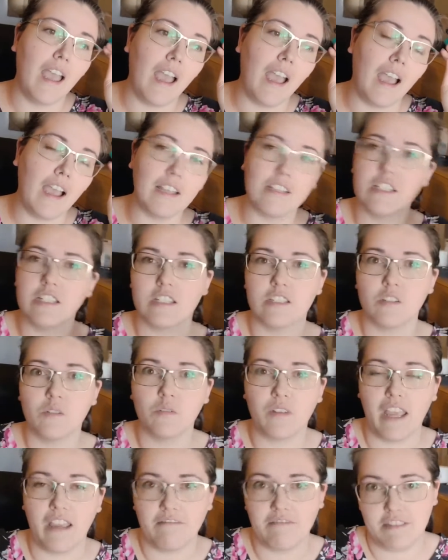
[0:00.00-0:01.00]
I just
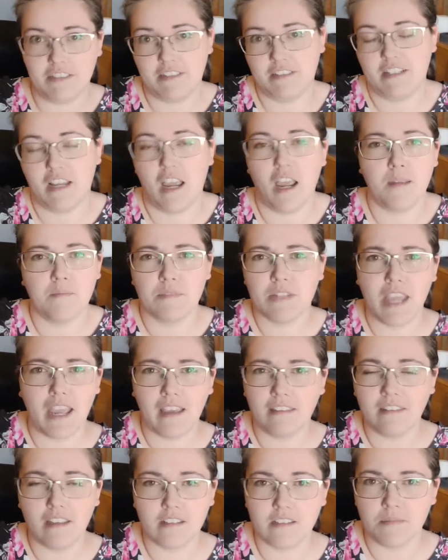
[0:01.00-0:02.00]
don't have time to
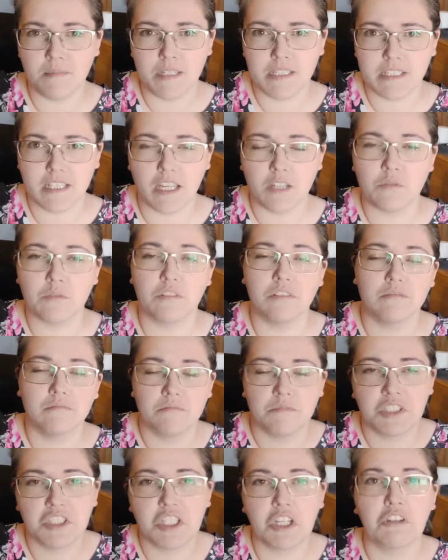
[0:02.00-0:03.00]
add that to my schedule.
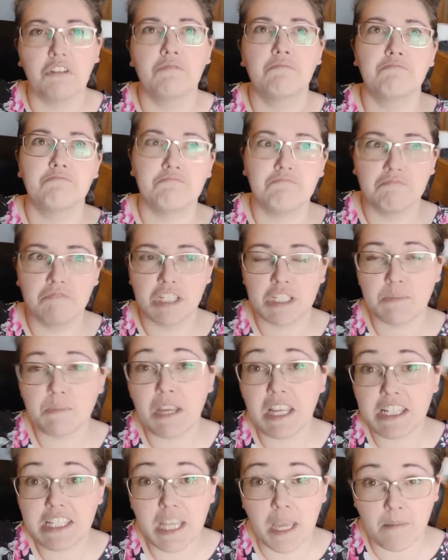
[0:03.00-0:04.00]
So this is
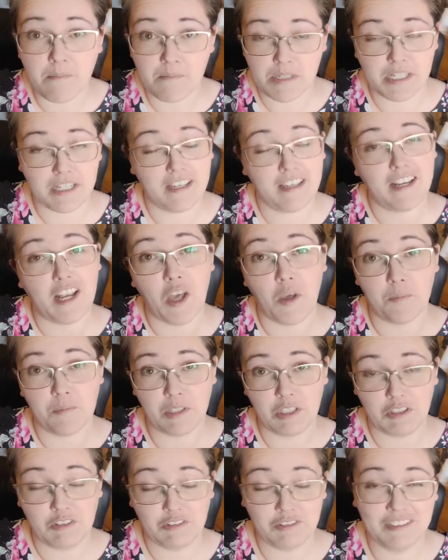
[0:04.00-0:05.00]
my attempt at
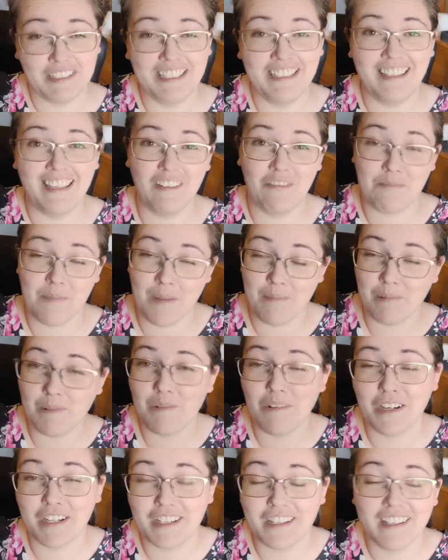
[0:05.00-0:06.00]
helping you. If
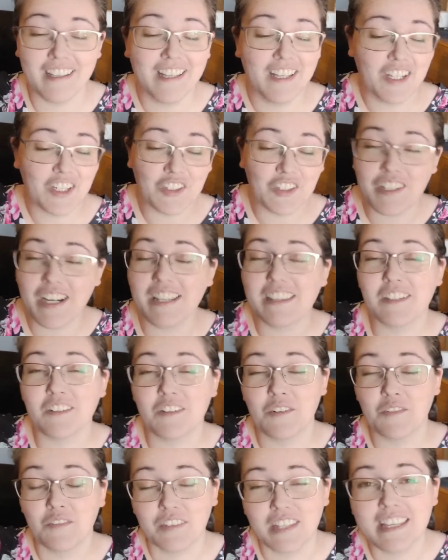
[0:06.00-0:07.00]
people want to create
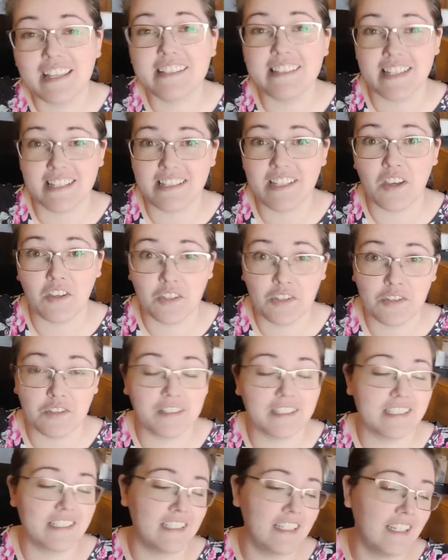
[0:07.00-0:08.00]
their own things, that's how you do
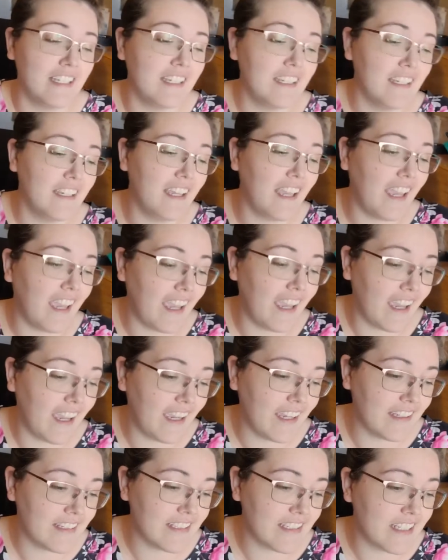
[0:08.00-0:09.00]
it.
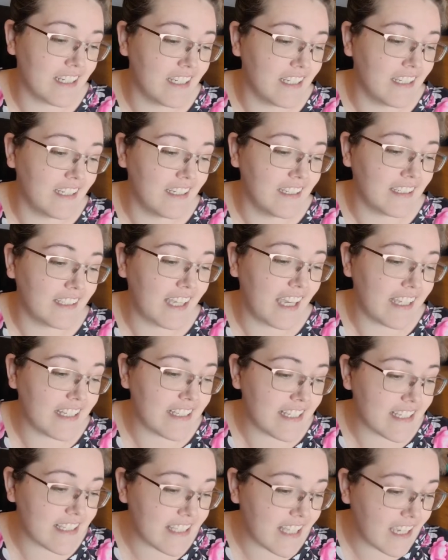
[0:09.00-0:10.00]
And
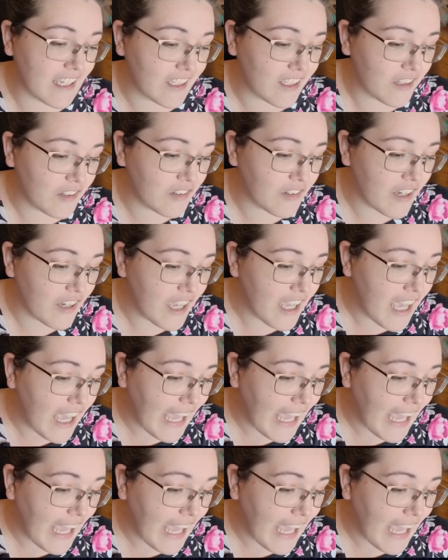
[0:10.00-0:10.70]
Kate says, thank you.